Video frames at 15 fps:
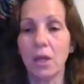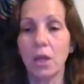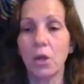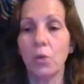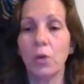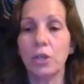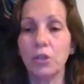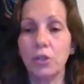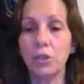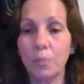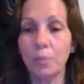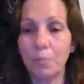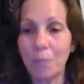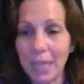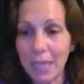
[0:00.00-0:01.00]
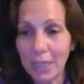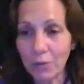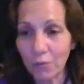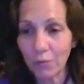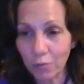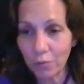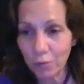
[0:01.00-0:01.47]
What you may
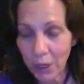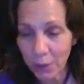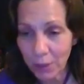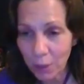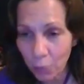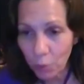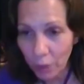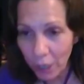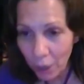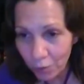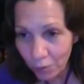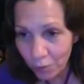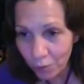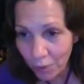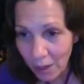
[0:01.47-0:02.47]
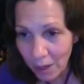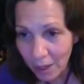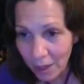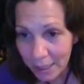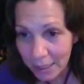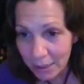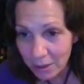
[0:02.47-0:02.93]
very well
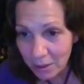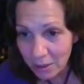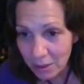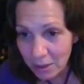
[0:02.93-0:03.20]
find,